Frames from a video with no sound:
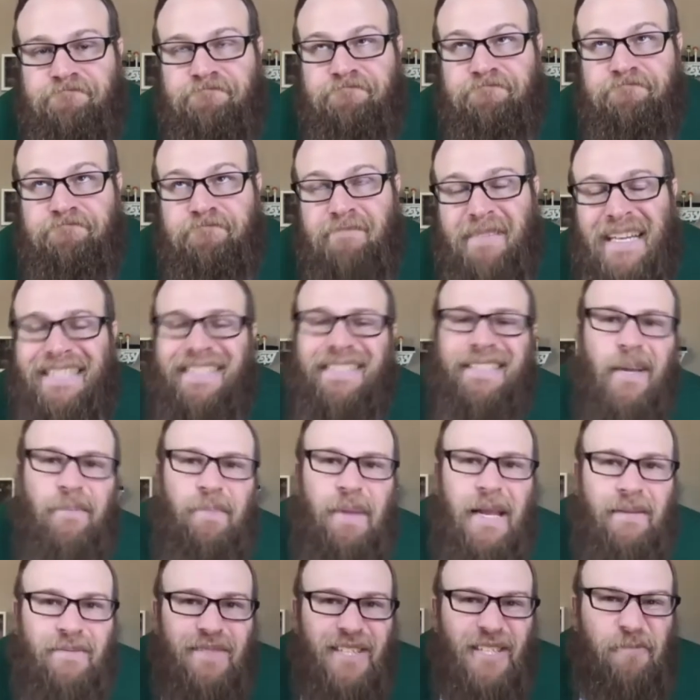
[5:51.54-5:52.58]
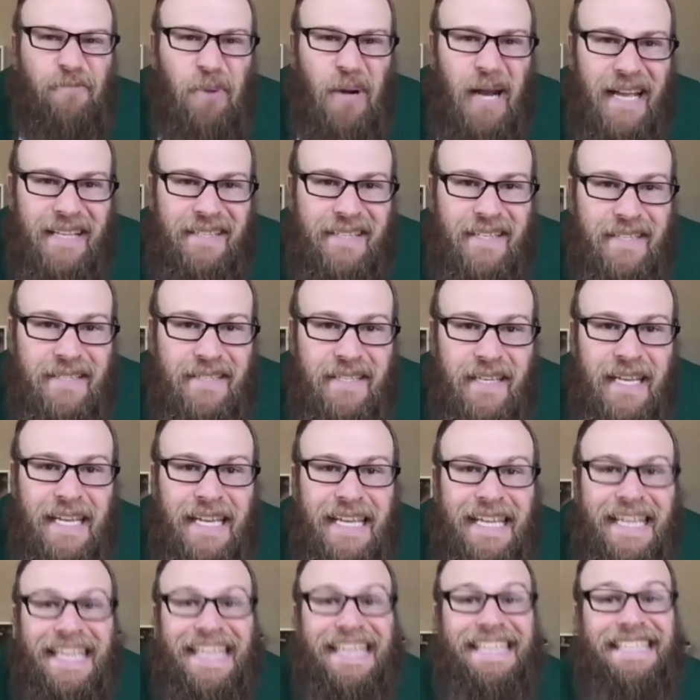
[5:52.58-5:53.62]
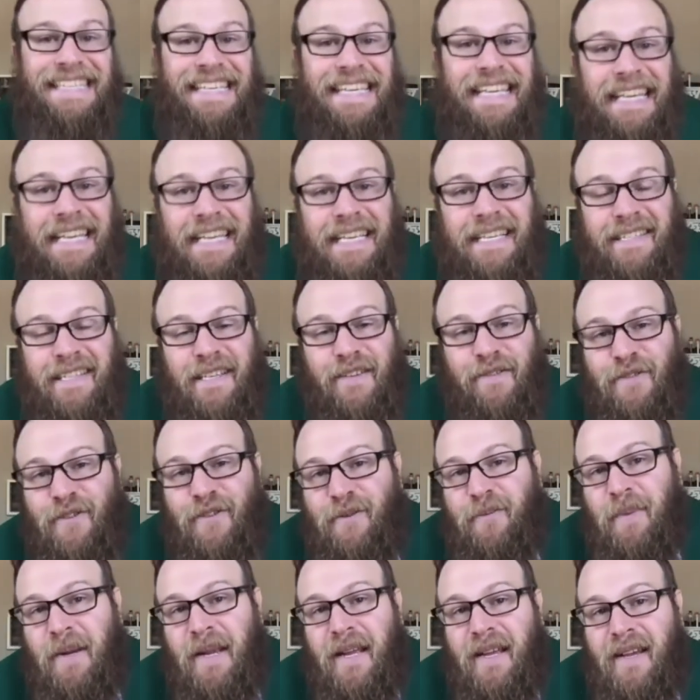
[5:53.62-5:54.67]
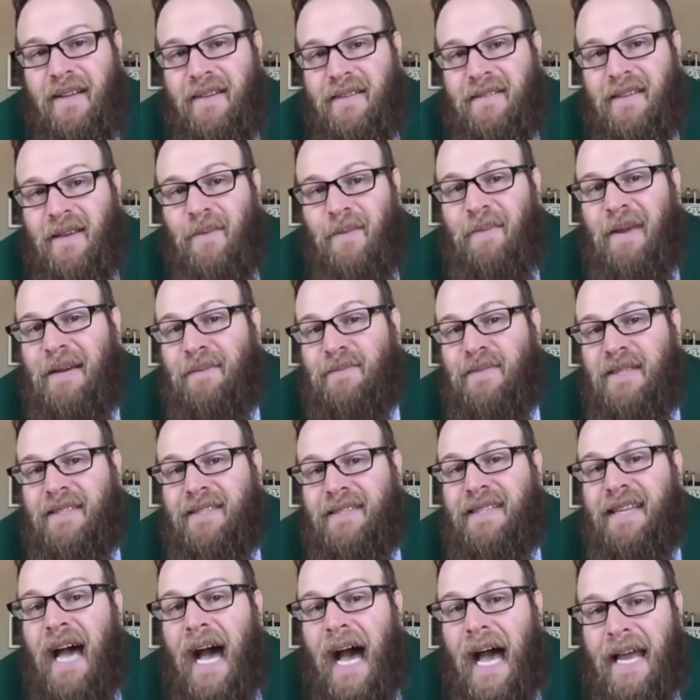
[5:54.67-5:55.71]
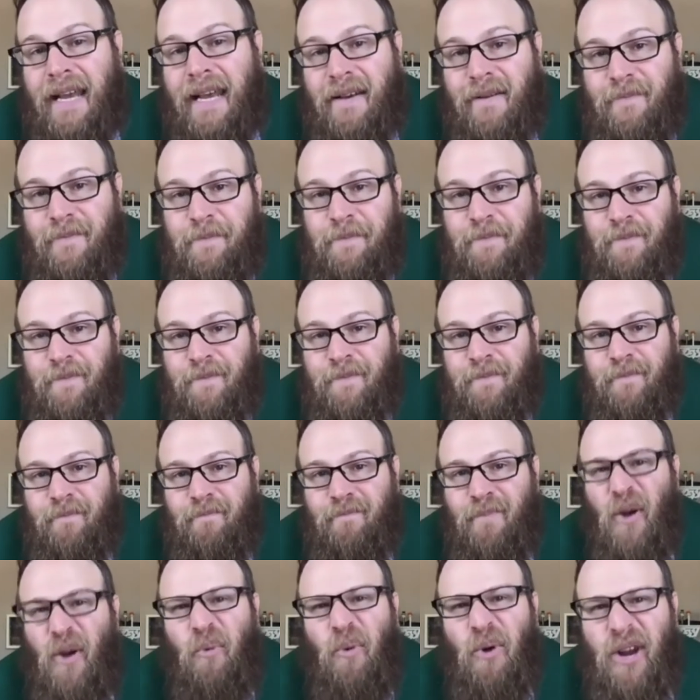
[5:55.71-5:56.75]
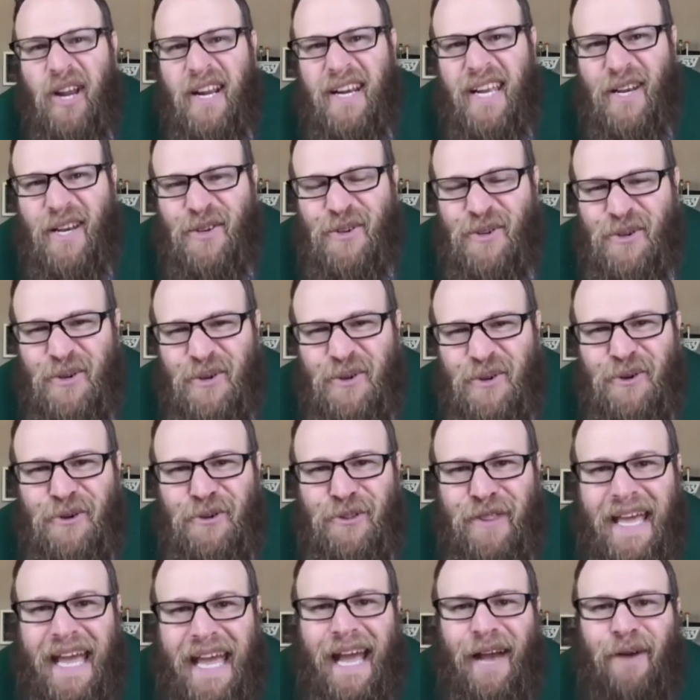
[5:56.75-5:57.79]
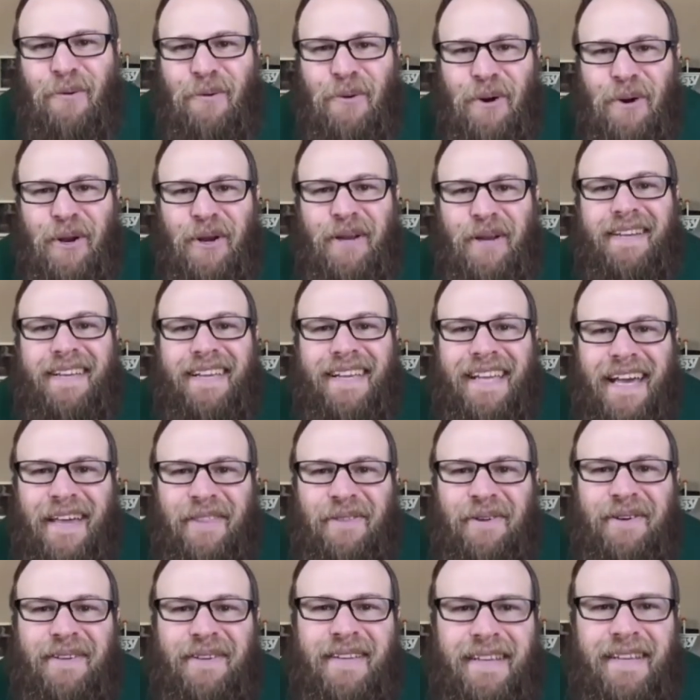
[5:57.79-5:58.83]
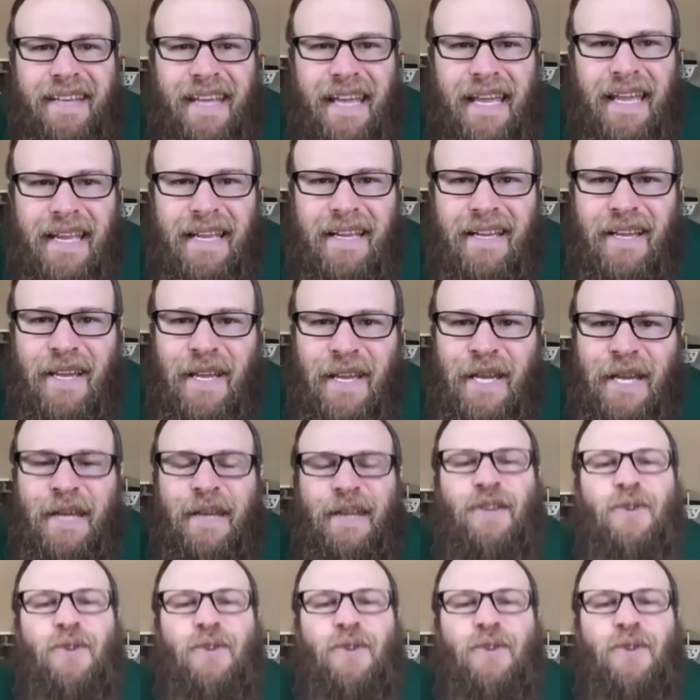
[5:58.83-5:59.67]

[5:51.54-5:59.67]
And sometimes this process is easy for me and sometimes it's not. But we're going to do that work together today to